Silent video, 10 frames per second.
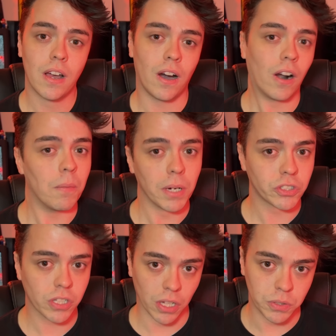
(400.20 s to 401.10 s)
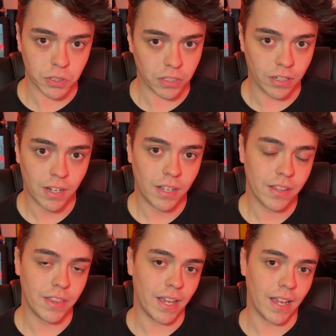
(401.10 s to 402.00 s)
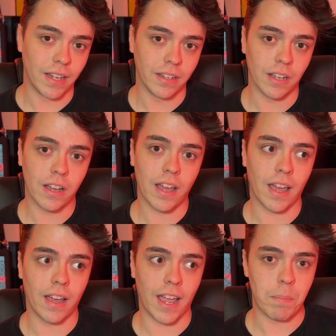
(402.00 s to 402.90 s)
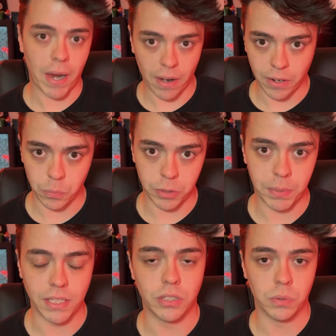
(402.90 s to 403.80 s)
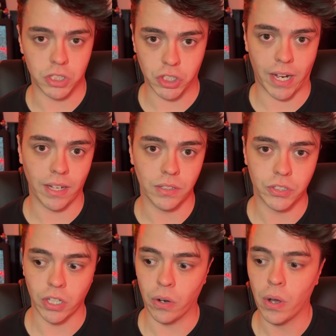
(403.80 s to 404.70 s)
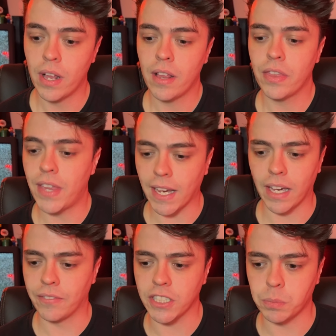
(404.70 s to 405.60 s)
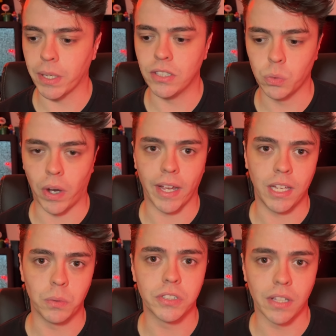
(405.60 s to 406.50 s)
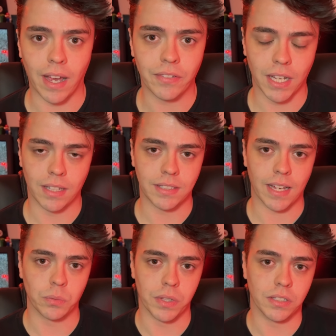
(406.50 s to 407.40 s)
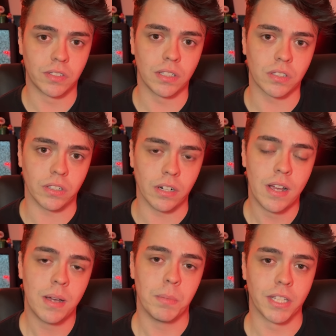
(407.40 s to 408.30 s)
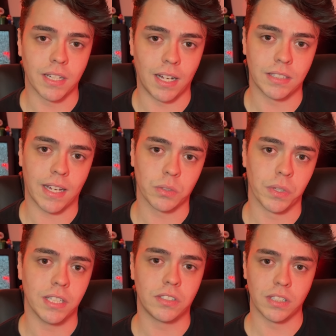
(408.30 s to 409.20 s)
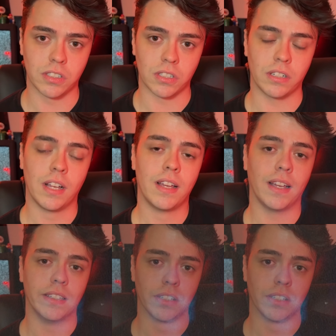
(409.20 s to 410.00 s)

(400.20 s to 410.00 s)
are much closer than a parent would be to a child. So that kind of explains why he would still have contact with his sister, but the contact with his sister is